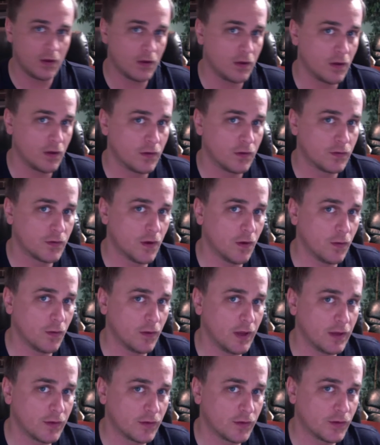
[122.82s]
So
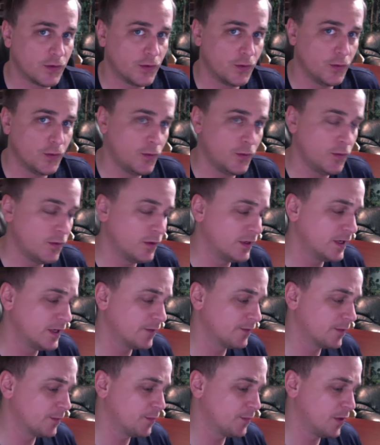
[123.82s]
it's two
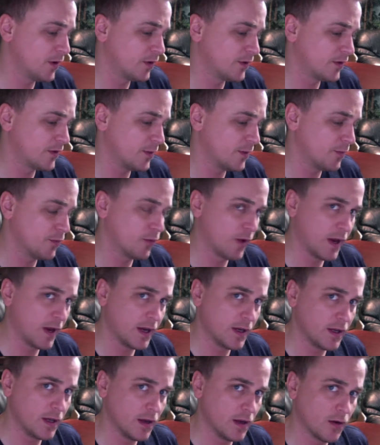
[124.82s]
different parts of the brain
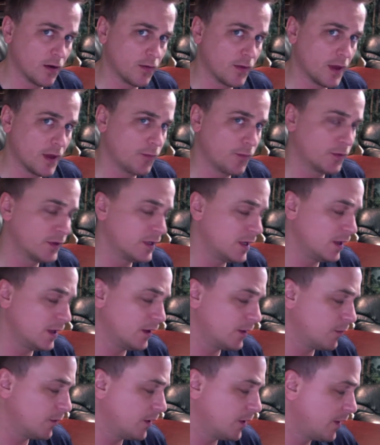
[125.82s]
here that we're
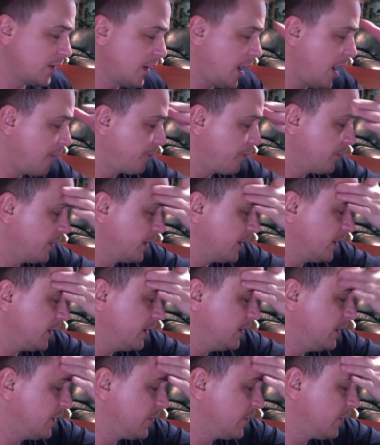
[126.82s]
dealing with. Operant
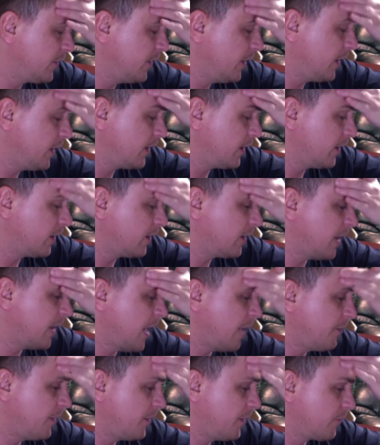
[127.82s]
conditioning
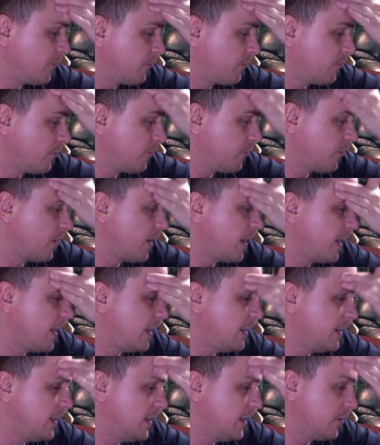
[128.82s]
happens
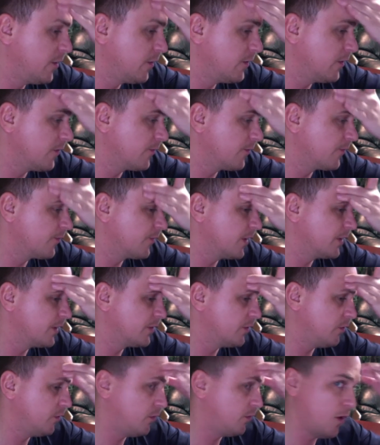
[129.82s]
right here in the
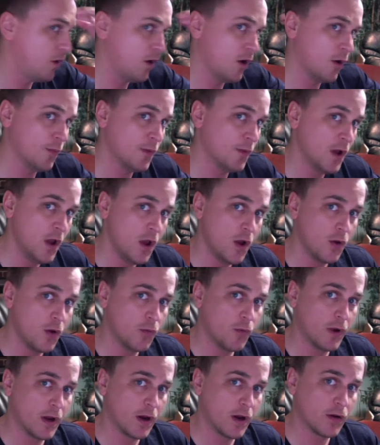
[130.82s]
frontal lobe,
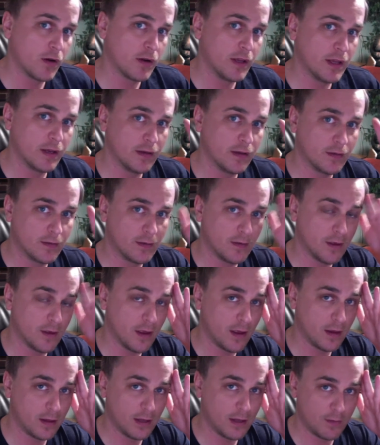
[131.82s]
where it
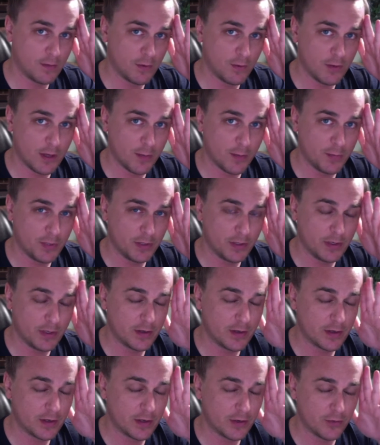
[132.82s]
gives you the ability
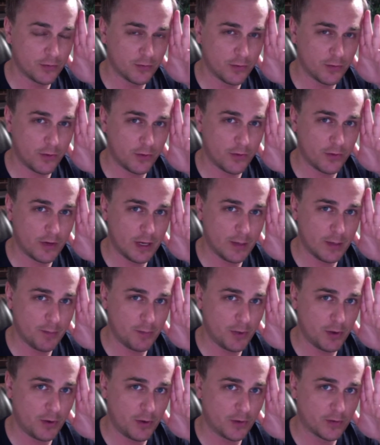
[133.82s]
to control your
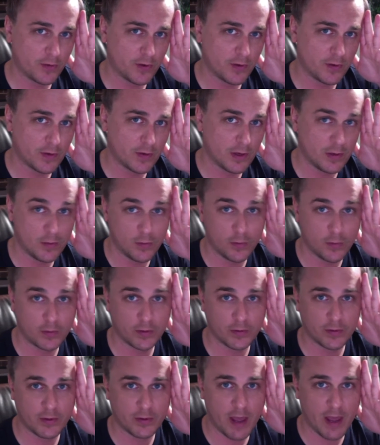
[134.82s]
impulses in order
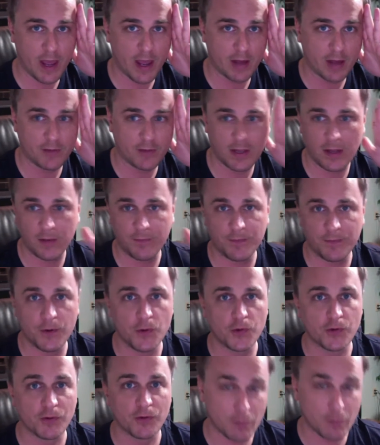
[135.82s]
to have a
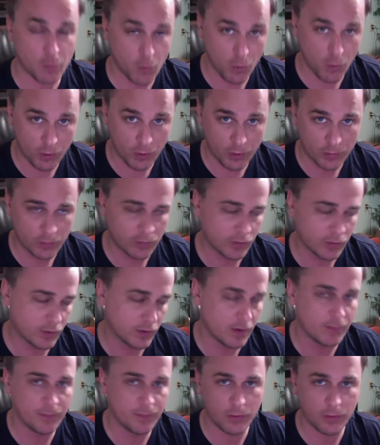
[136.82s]
future reward or
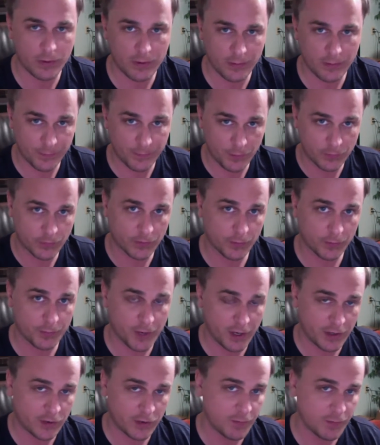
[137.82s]
avoid a future
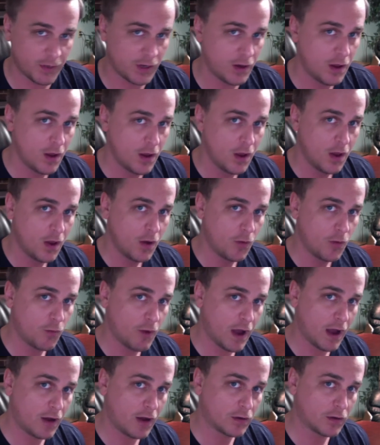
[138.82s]
punishment,
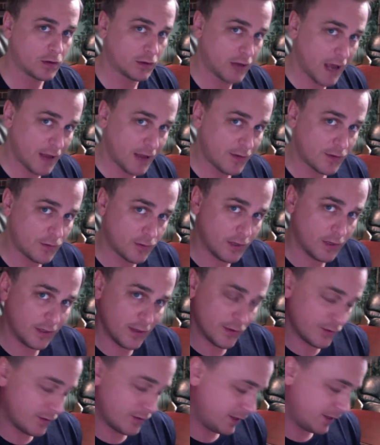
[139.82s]
while classical
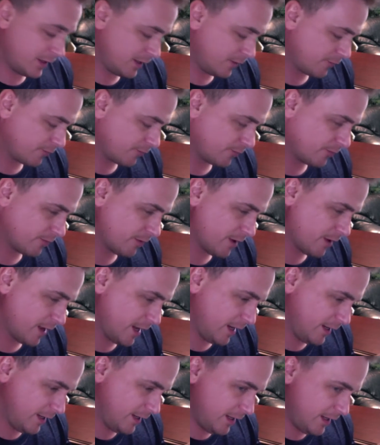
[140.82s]
conditioning is
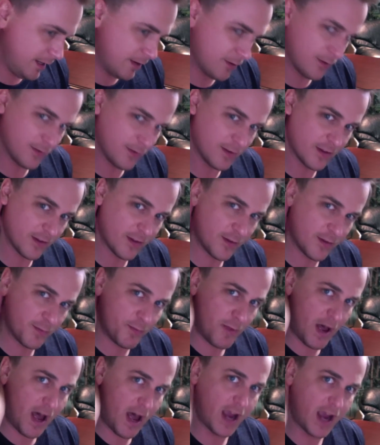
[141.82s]
right here in the
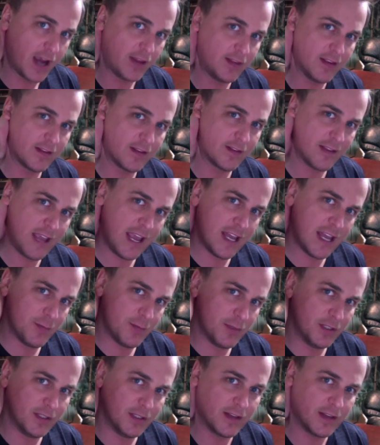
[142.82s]
spine, this
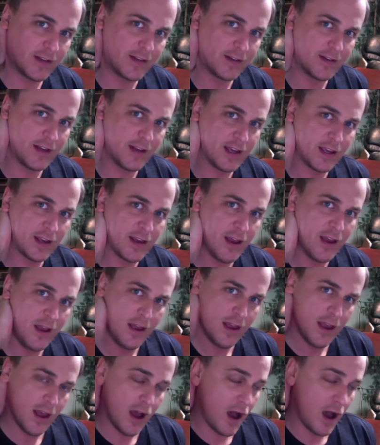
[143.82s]
animalistic
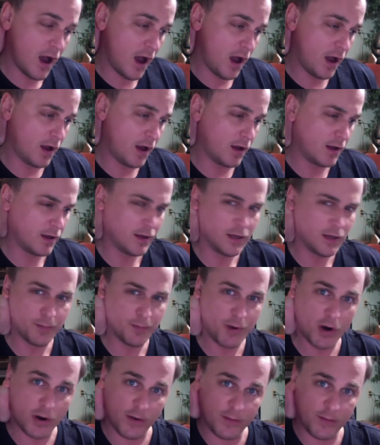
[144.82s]

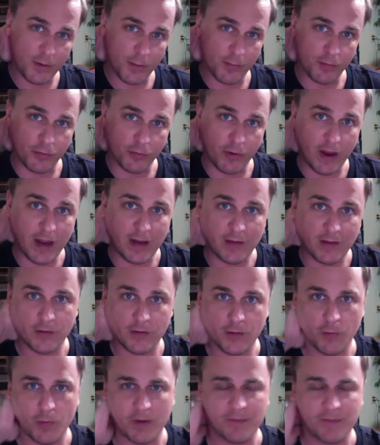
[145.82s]
part of your brain.
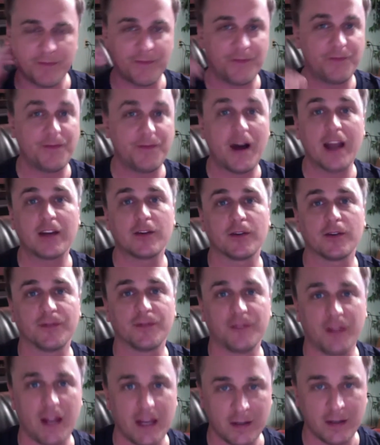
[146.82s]
So when fight or
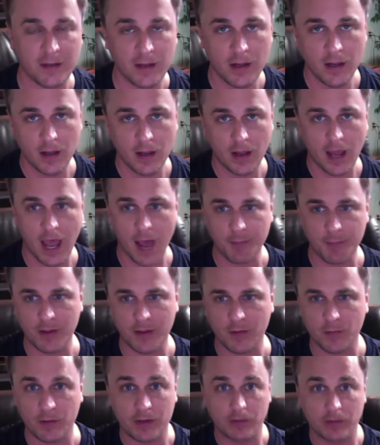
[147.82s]
flight
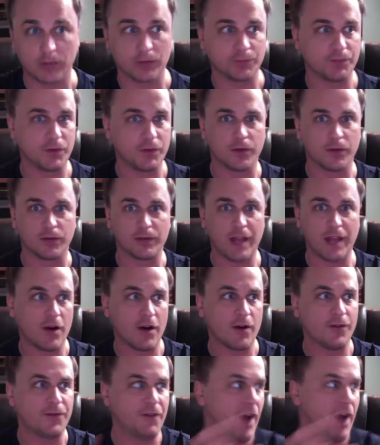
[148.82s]
happens, when you're
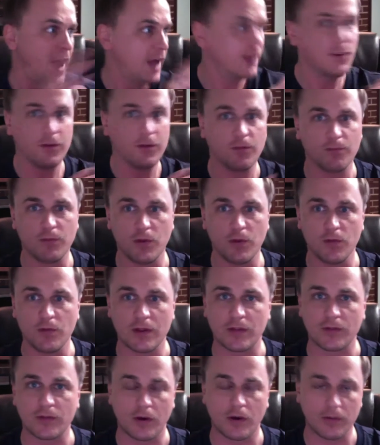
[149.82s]
terrified and you
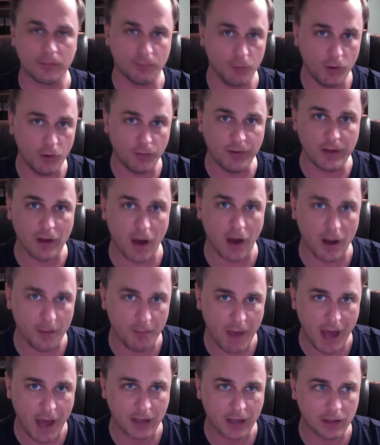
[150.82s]
just start moving
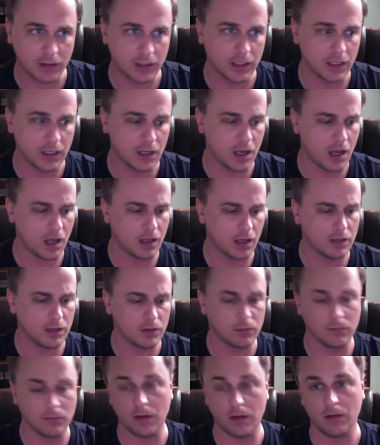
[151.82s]
automatically,
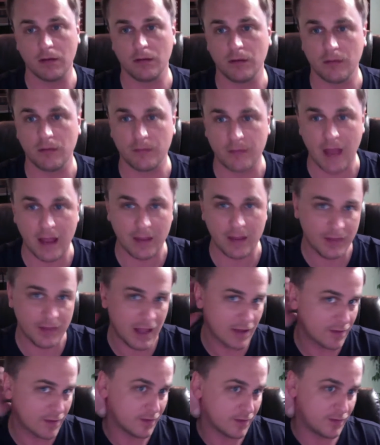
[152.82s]

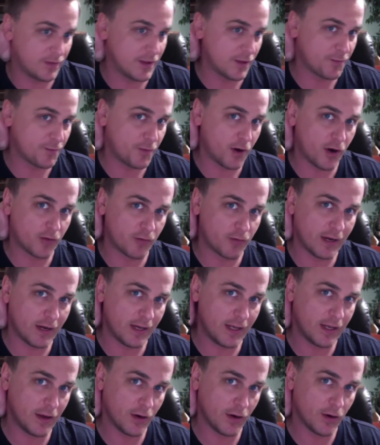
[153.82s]
that's this part right
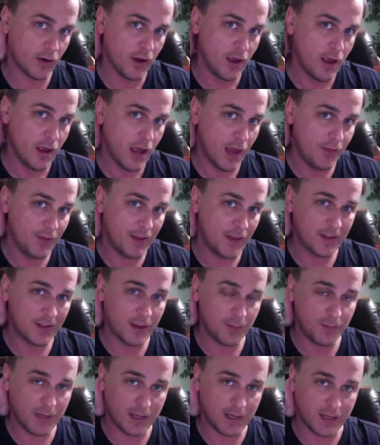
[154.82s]
here. And this
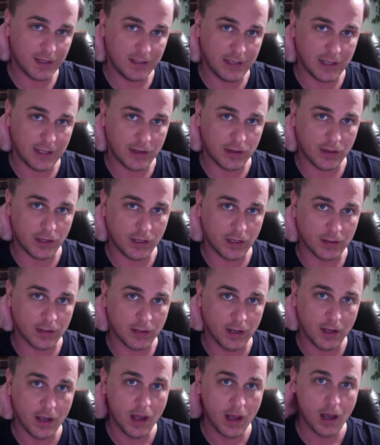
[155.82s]
can be conditioned
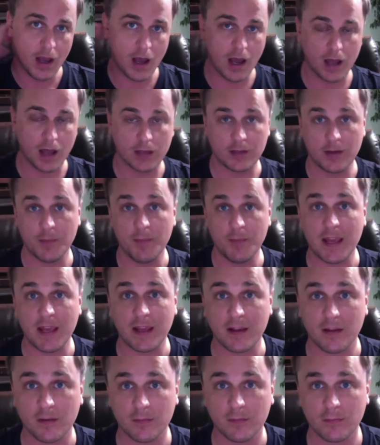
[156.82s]
to
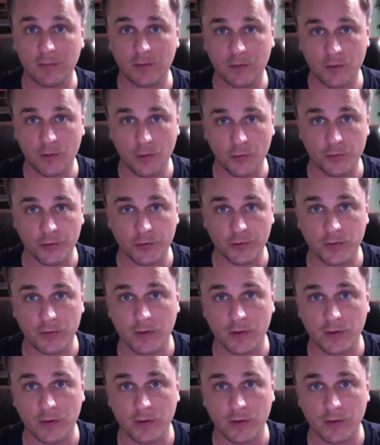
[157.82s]
make soldiers